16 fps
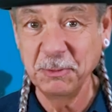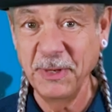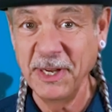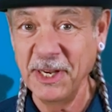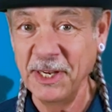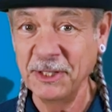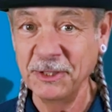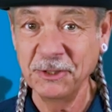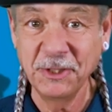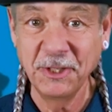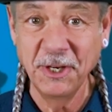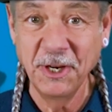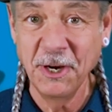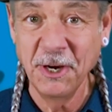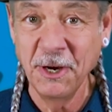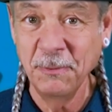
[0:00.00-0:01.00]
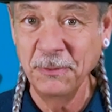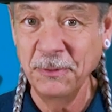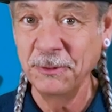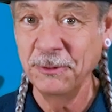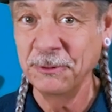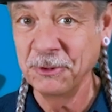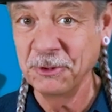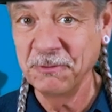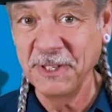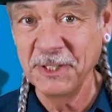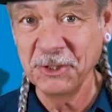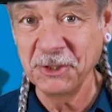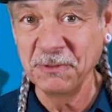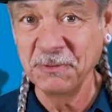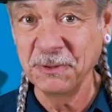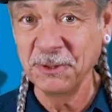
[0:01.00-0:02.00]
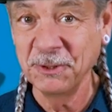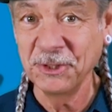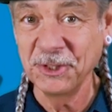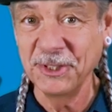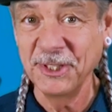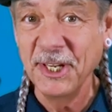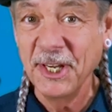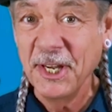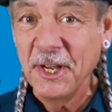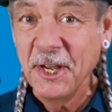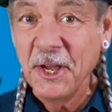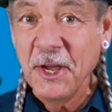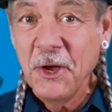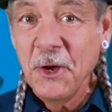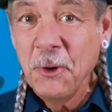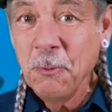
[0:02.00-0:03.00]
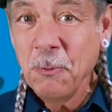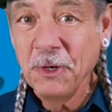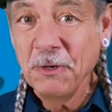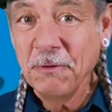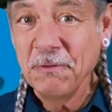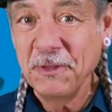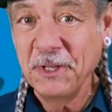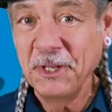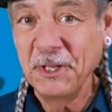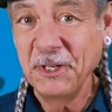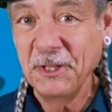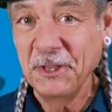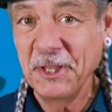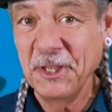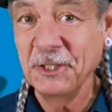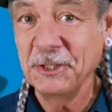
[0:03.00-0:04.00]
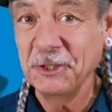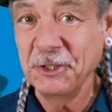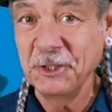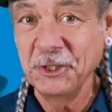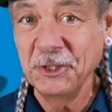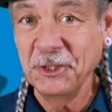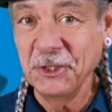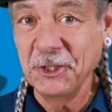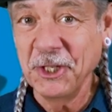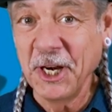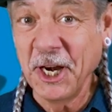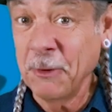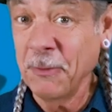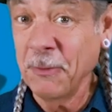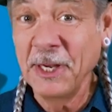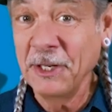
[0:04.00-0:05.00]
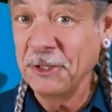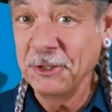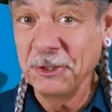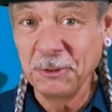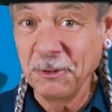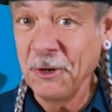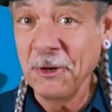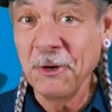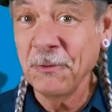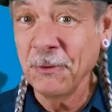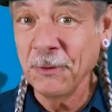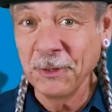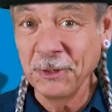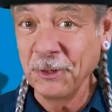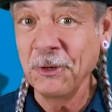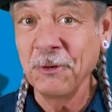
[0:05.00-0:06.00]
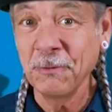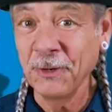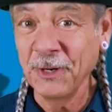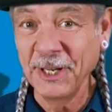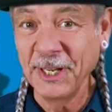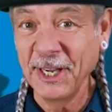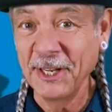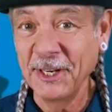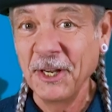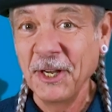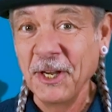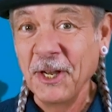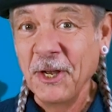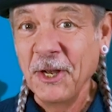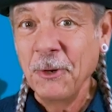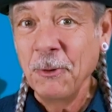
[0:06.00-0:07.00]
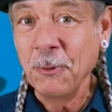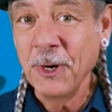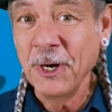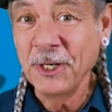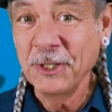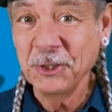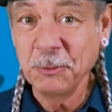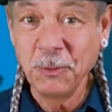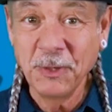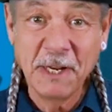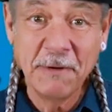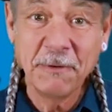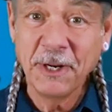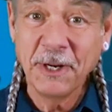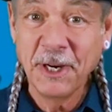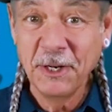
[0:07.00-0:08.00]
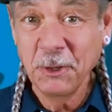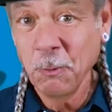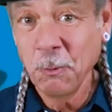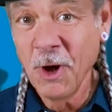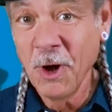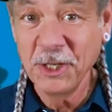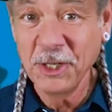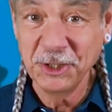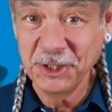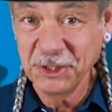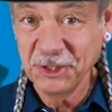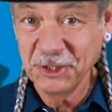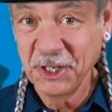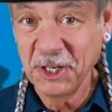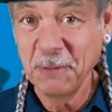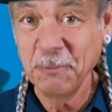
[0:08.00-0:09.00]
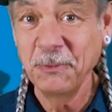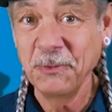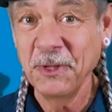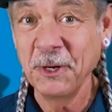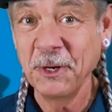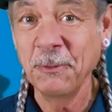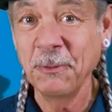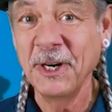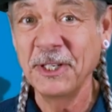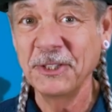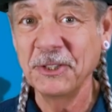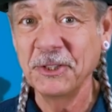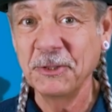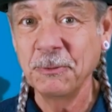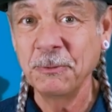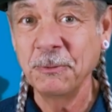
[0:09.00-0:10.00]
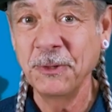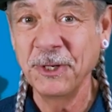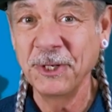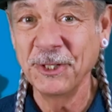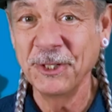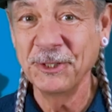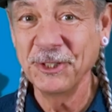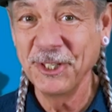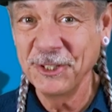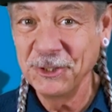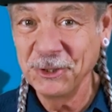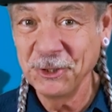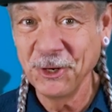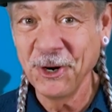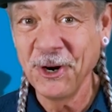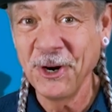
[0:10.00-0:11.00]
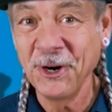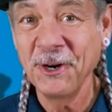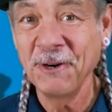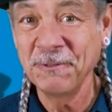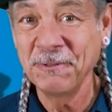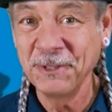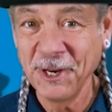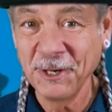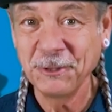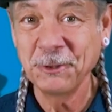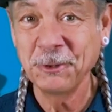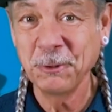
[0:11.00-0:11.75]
pads, communes, festivals. And one of the things that I ran into over and over again was, in whatever kind of washing setup there was a jar of Dr.